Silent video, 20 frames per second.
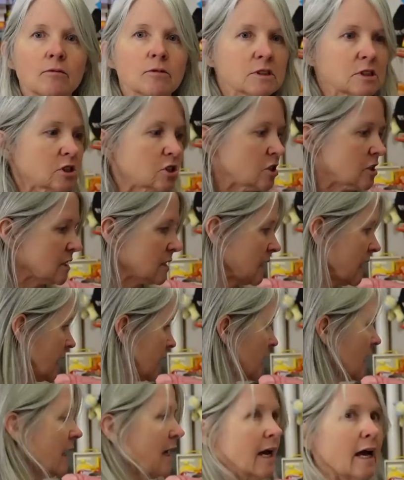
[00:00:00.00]
was just
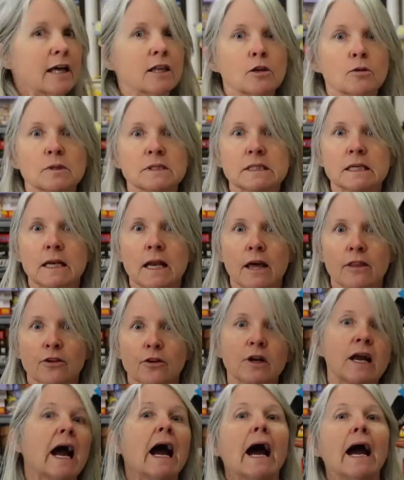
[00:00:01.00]
like, and there was another
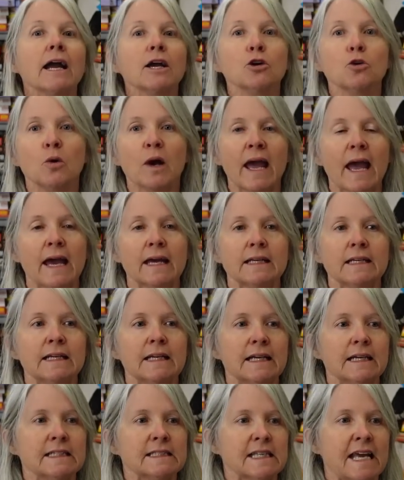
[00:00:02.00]
guy who had it
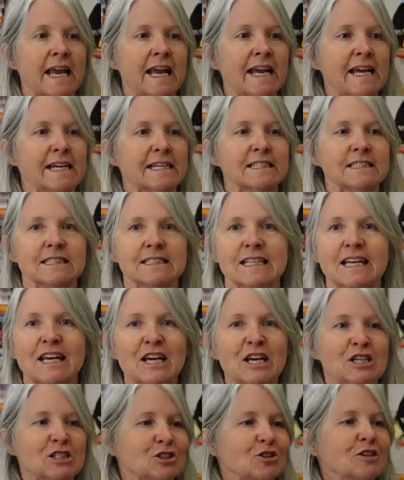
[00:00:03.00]
in his hands.
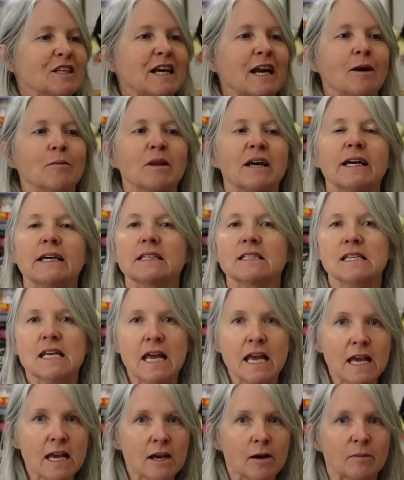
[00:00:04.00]
So then I'm like,
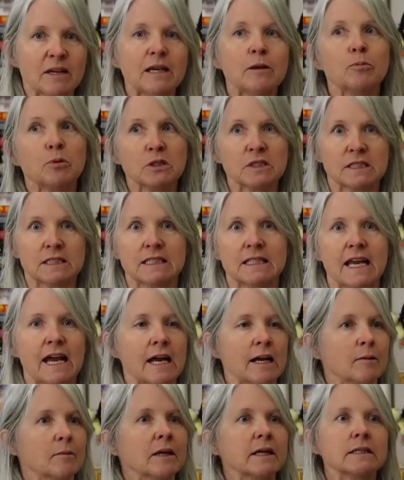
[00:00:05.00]
Tim, he puts it
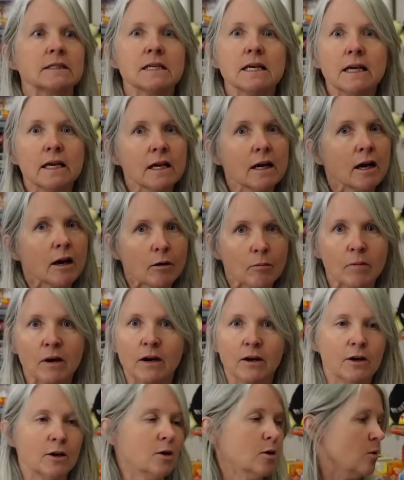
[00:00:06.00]
down. I'm like, Tim,
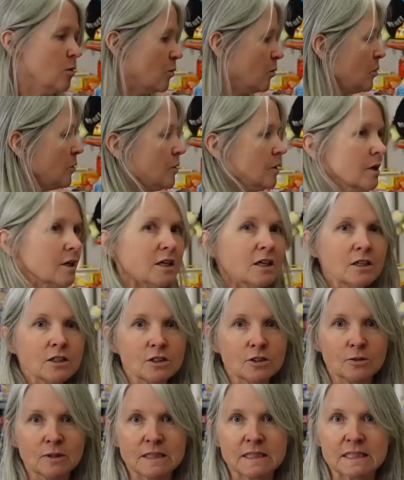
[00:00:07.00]
what are you
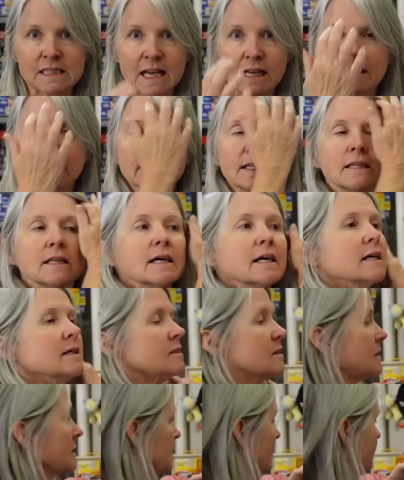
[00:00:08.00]
doing selling this?